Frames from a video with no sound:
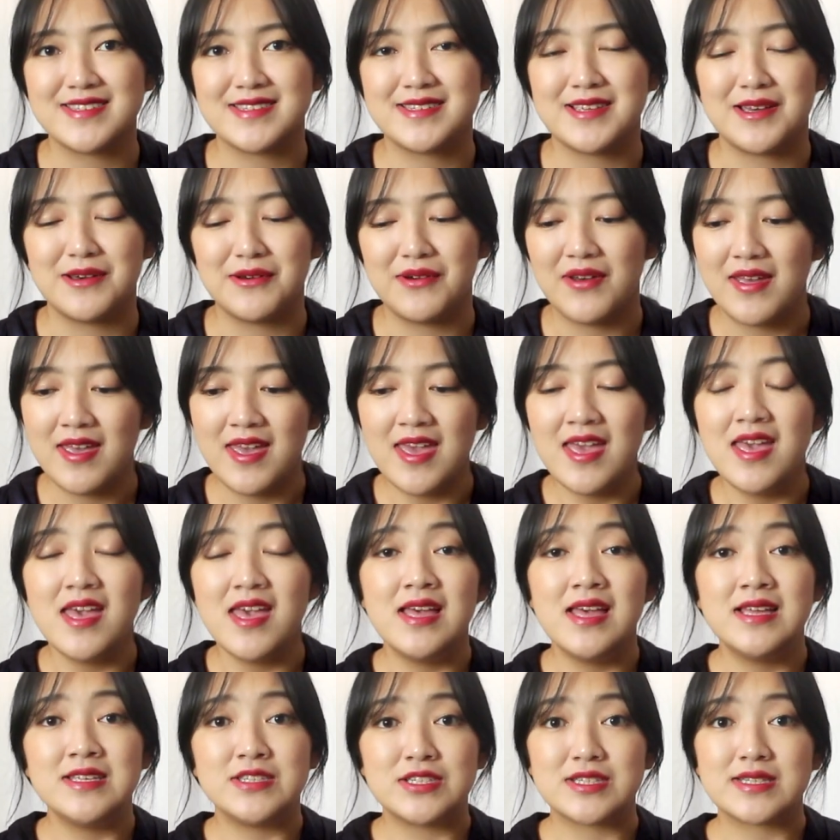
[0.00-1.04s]
So
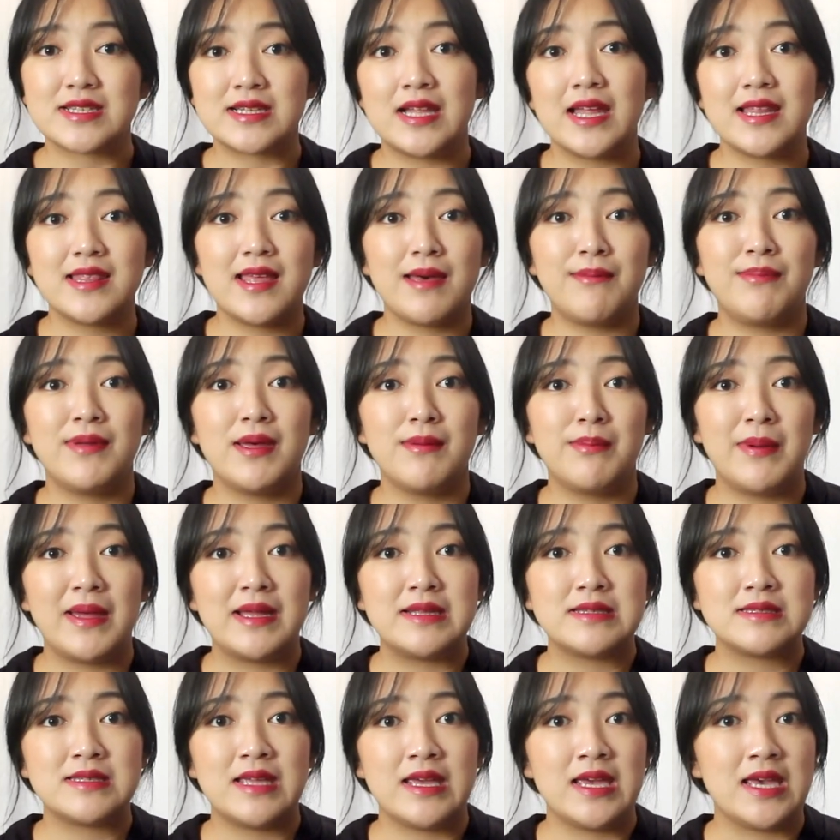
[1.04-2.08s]
just click that bell
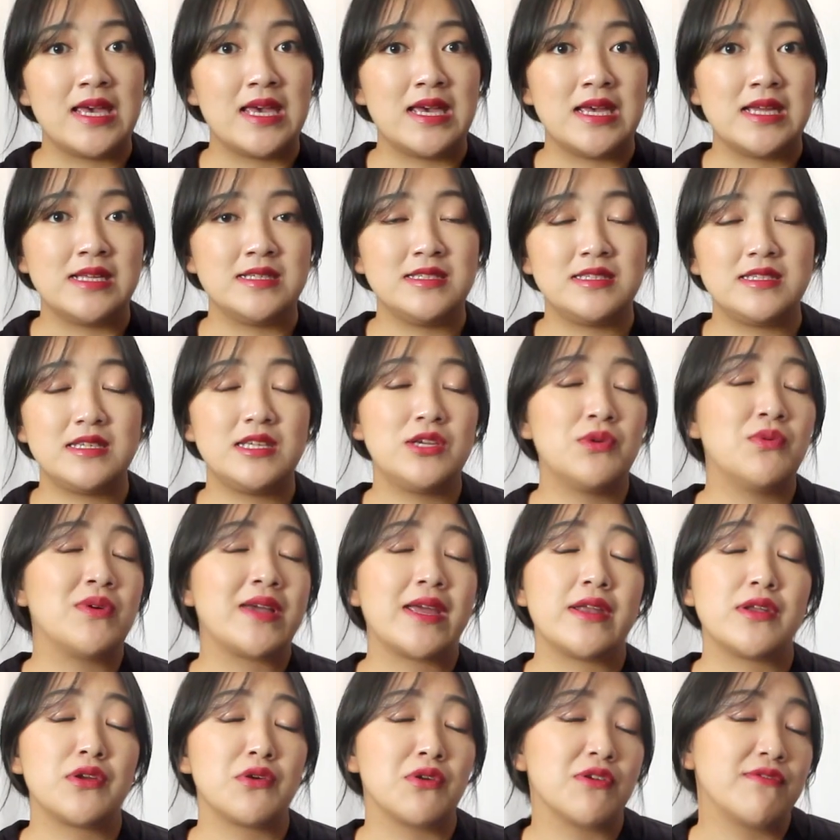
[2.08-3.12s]
button and you will
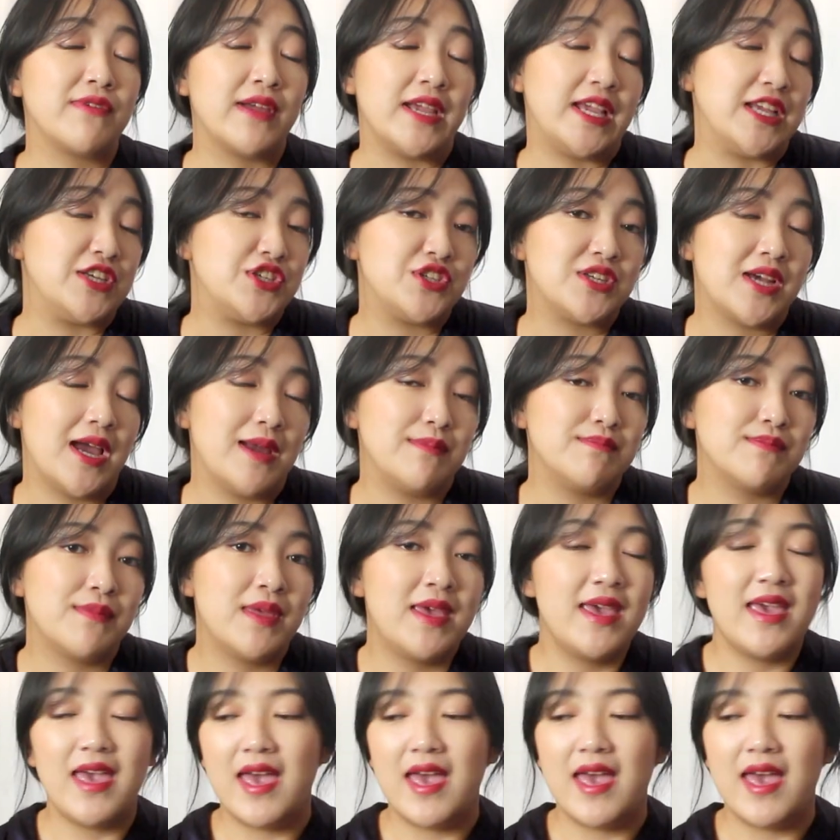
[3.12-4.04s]
get notified each time.